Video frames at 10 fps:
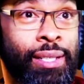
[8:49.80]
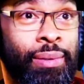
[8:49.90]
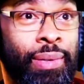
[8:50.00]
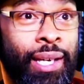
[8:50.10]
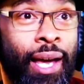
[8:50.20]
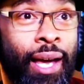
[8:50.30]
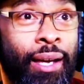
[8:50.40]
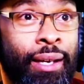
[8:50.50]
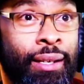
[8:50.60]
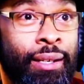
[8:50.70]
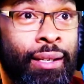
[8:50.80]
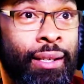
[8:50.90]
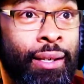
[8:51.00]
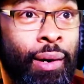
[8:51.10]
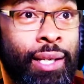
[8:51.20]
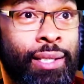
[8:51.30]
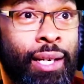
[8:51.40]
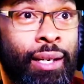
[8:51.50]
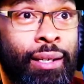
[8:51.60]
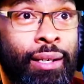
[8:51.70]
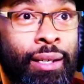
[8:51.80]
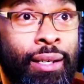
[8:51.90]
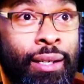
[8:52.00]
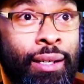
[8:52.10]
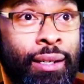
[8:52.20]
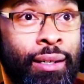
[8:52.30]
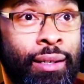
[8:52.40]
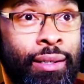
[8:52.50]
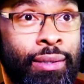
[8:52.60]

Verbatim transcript: Who we got? Watch out, girl. You all